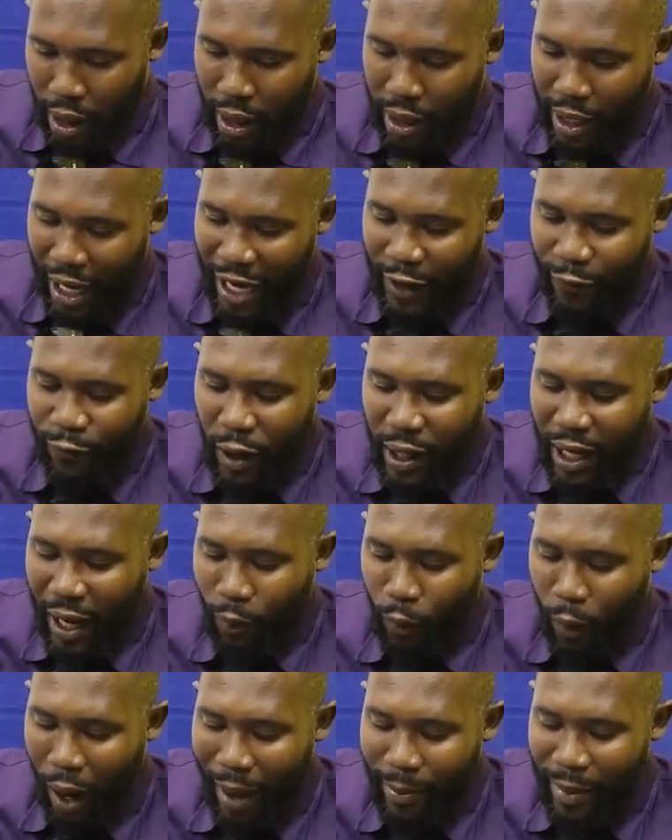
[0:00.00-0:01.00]
Now, if you look
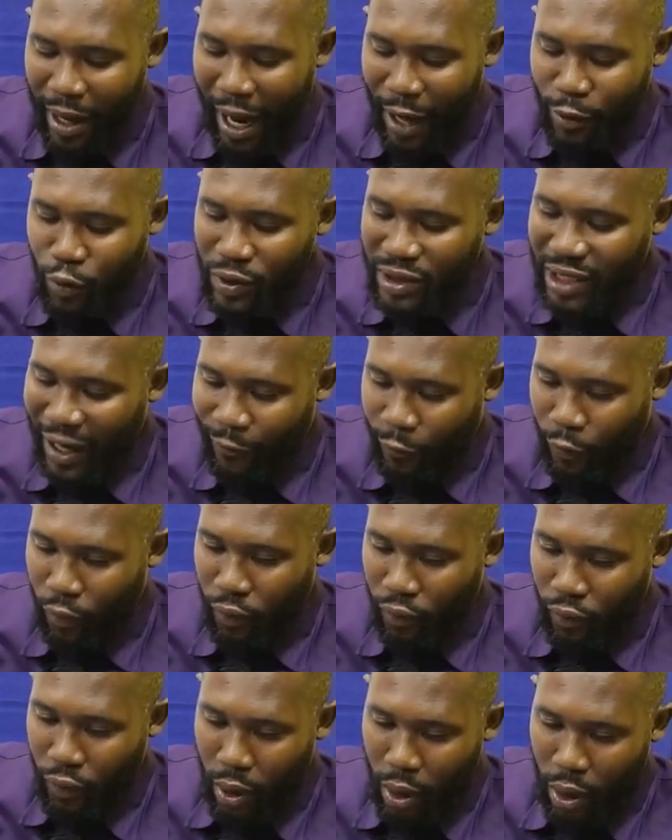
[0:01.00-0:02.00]
at Kwame Adusafo,
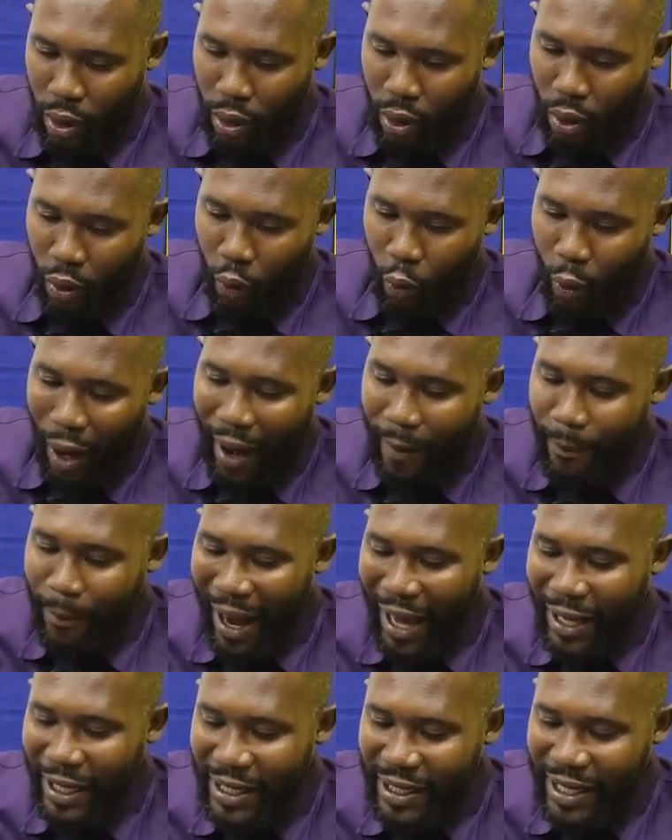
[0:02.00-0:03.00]

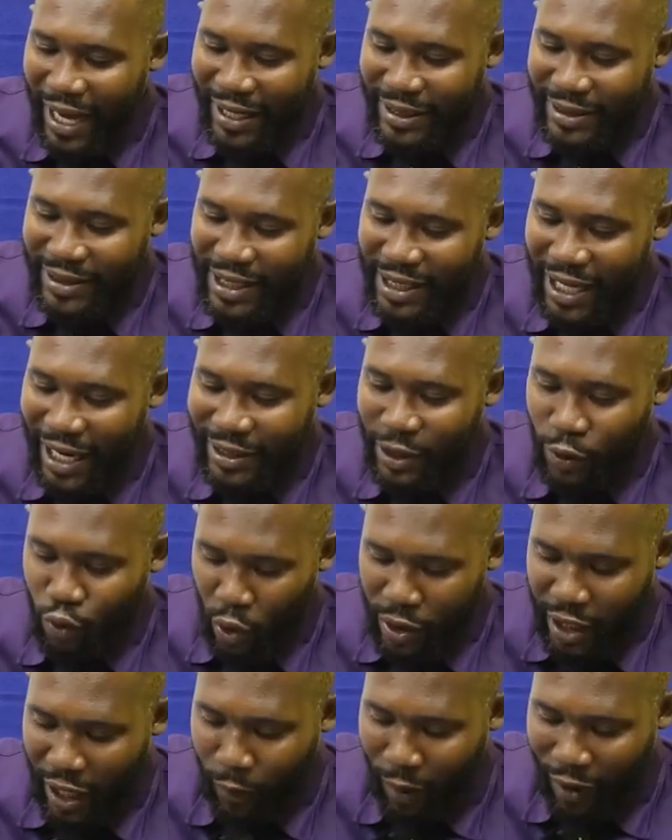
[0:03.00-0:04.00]
whereby in
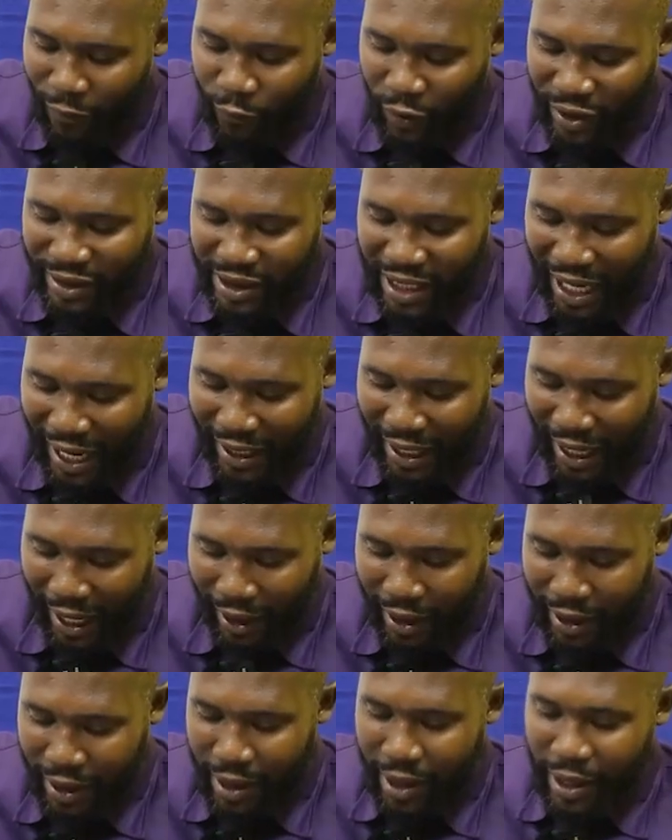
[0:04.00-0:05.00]
1992,
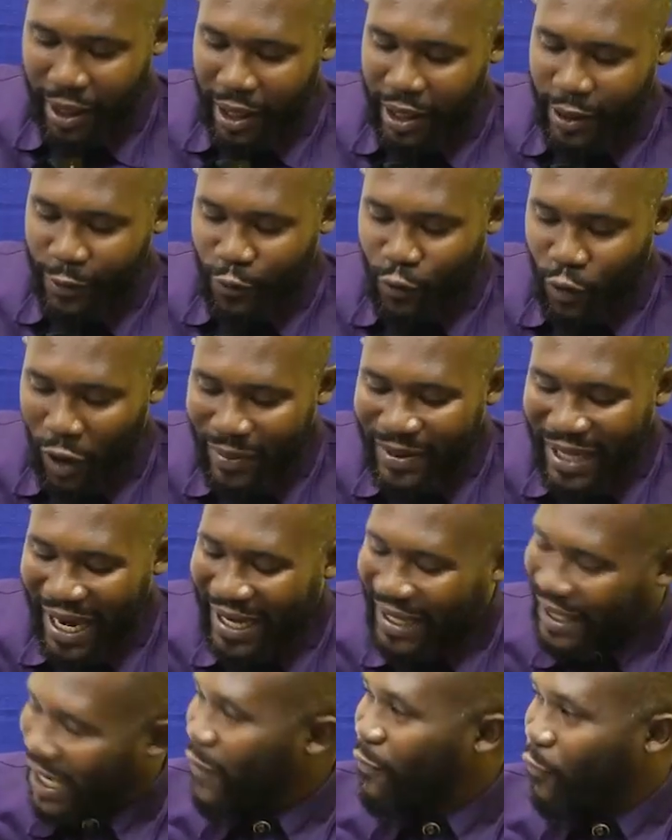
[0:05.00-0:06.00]
149, he drops
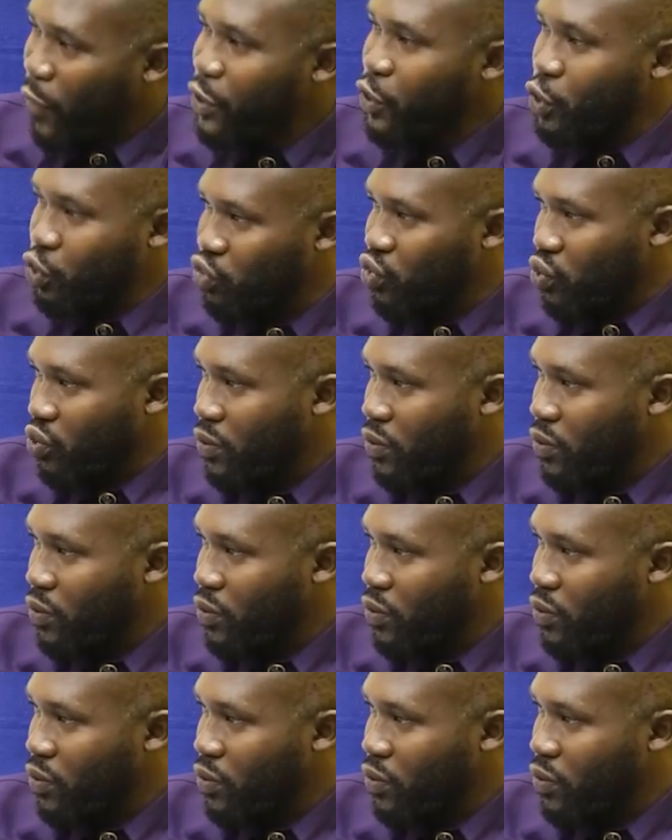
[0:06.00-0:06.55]
and gets 42.